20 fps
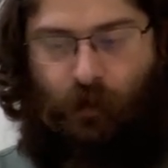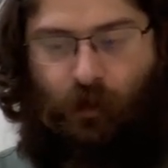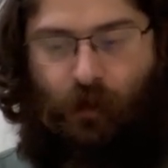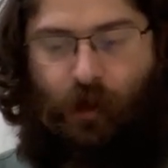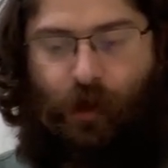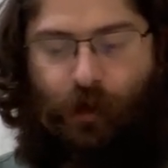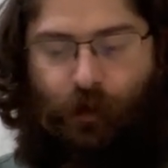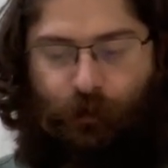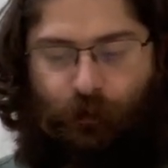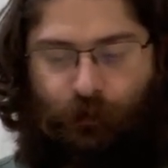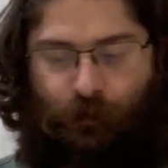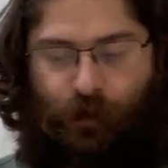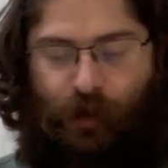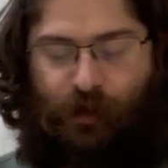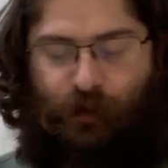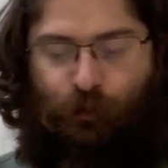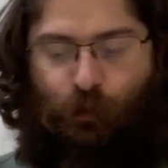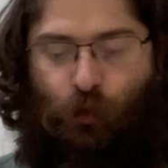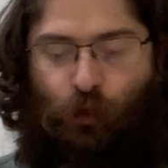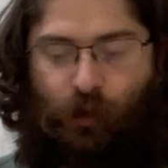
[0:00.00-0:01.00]
There,
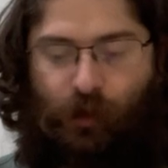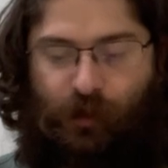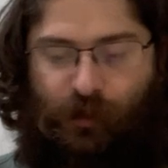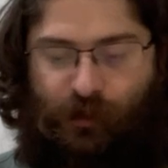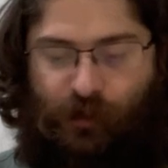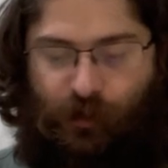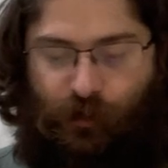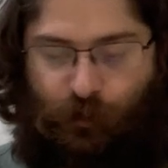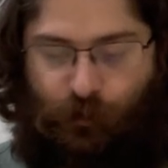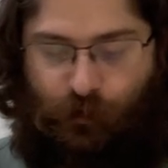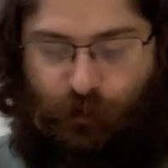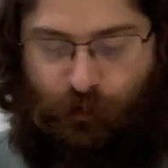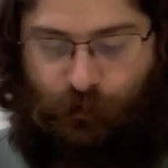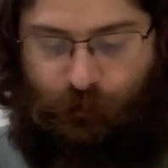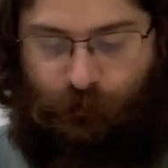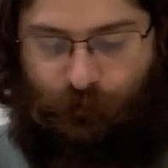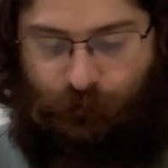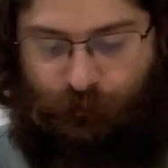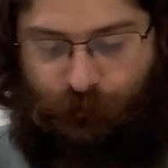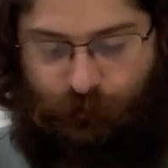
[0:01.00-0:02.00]
that's more or less centered.
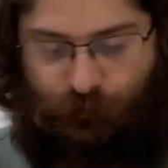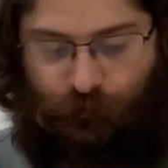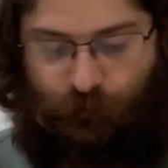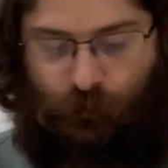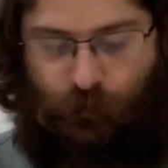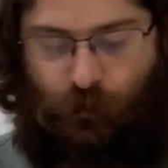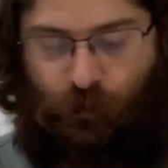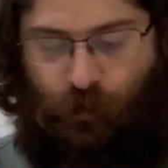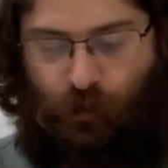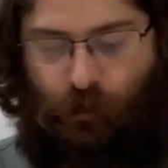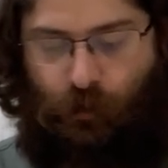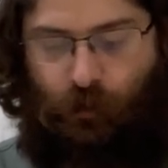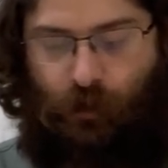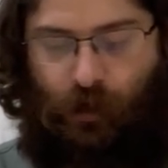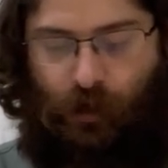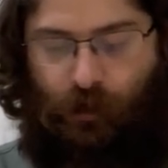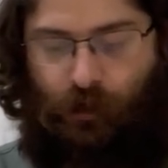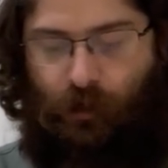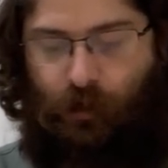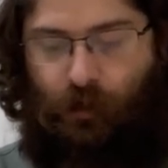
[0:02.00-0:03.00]

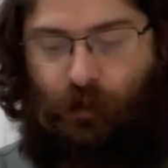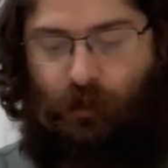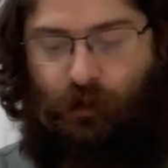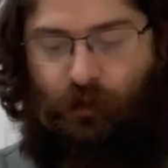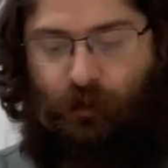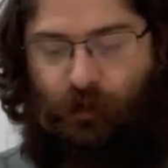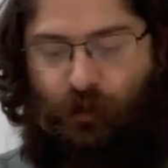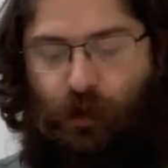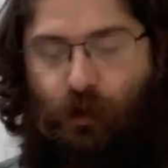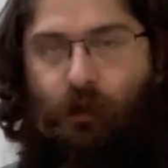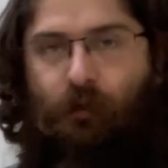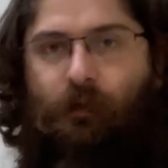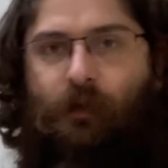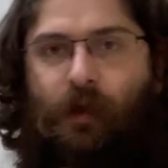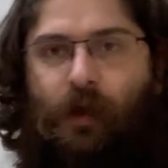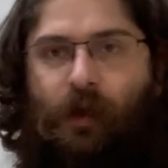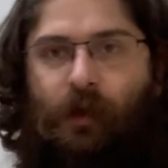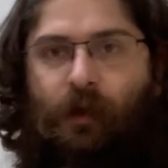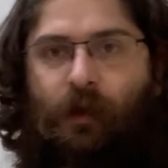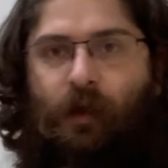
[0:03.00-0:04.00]
Okay, so now I've
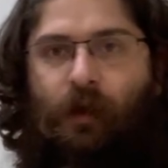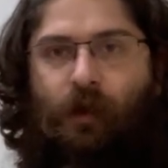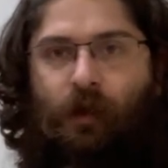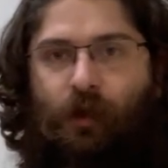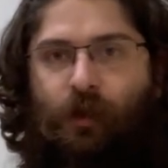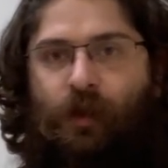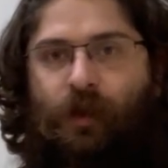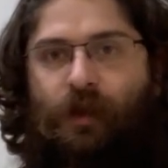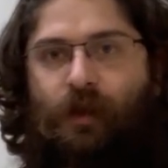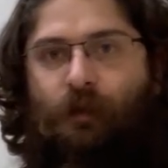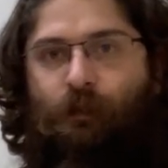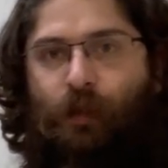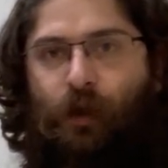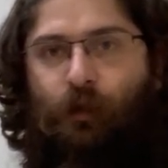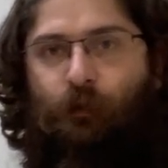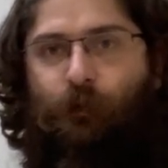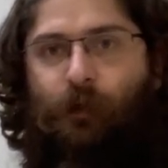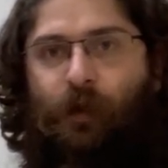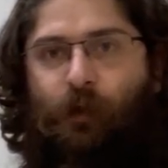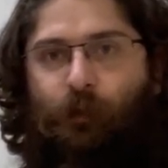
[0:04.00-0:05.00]
got the
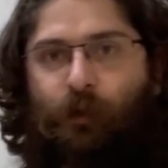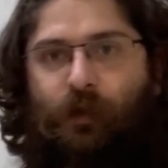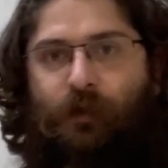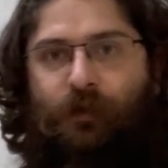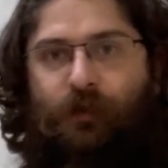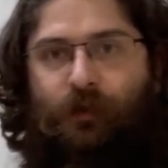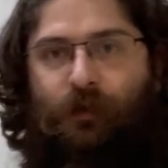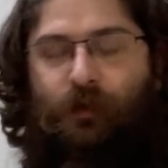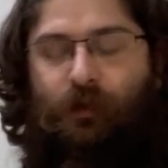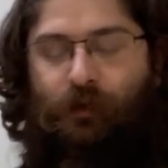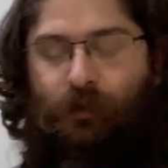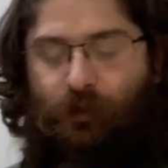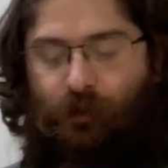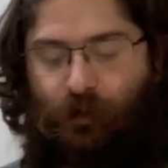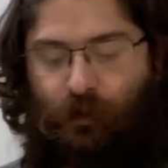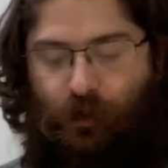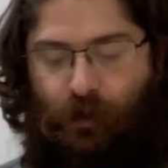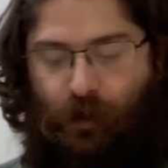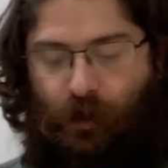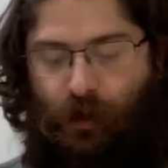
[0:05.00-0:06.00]
butterfly wings.
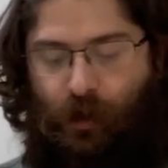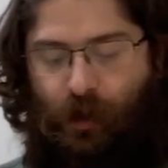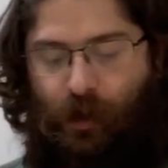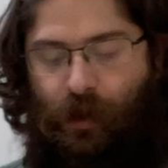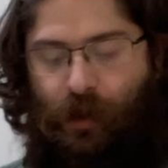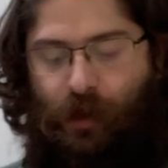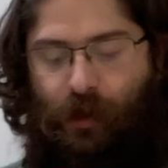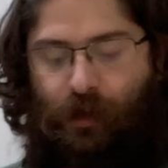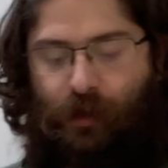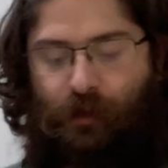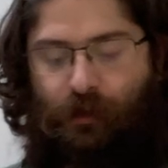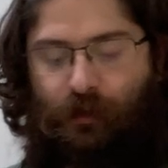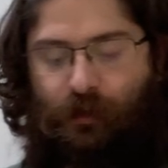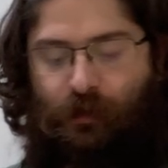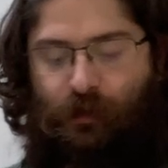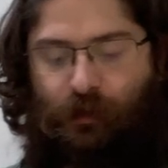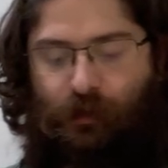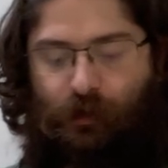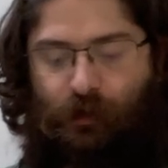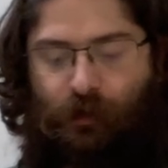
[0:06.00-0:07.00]
And
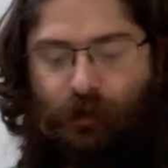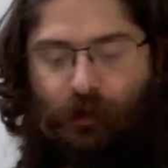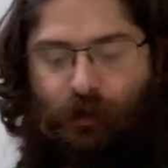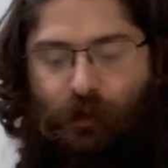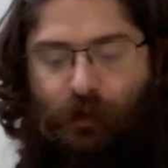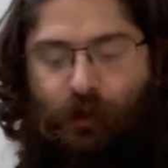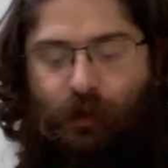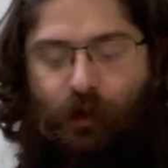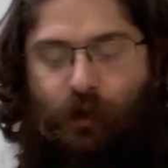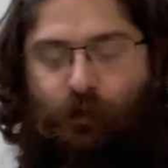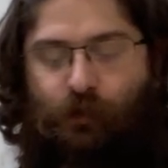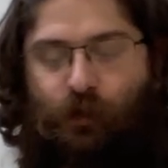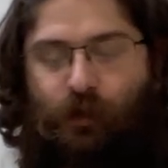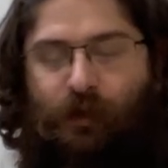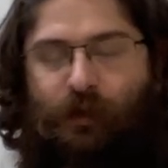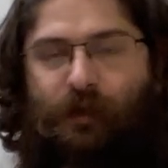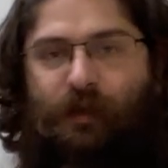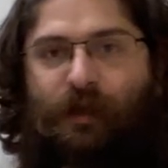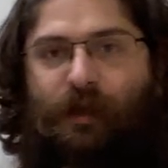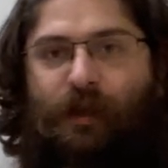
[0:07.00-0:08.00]
as you
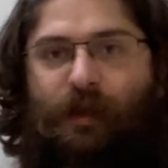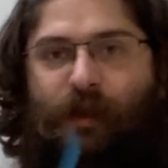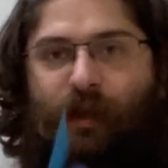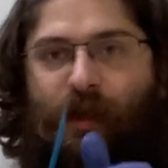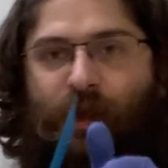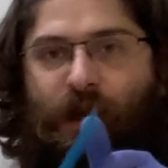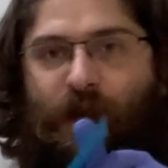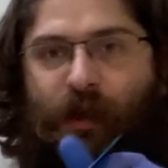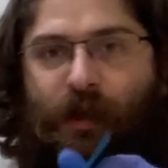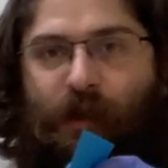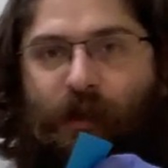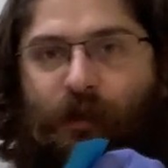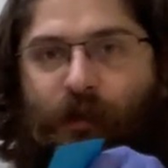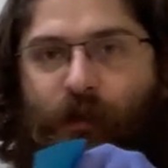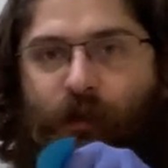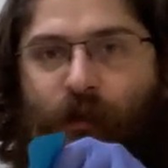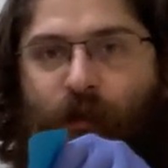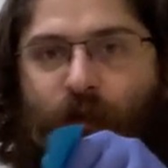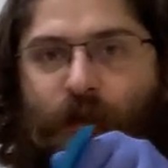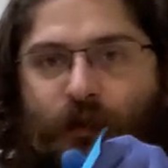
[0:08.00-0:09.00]
can see, they're kind of
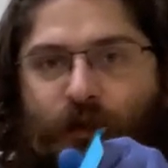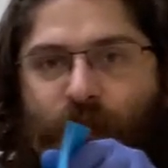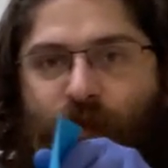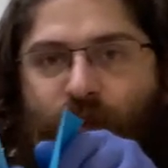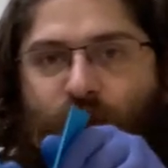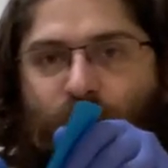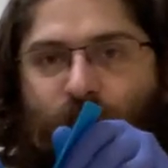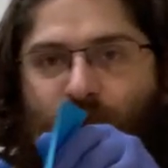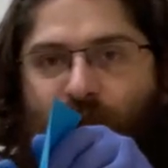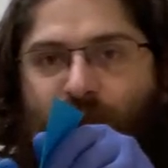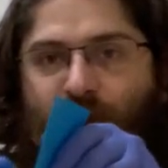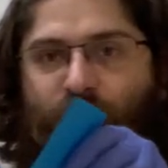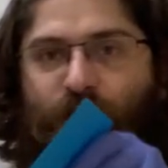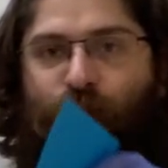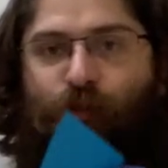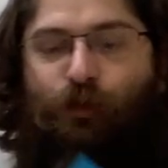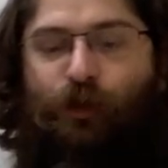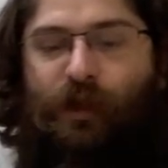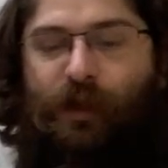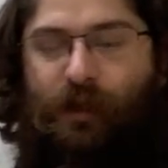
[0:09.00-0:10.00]

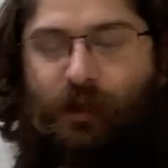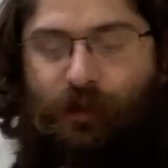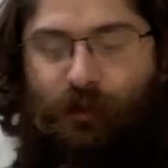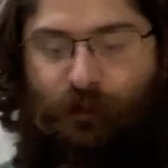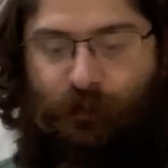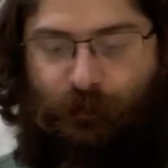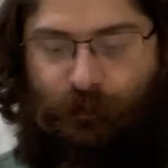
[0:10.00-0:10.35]
springy,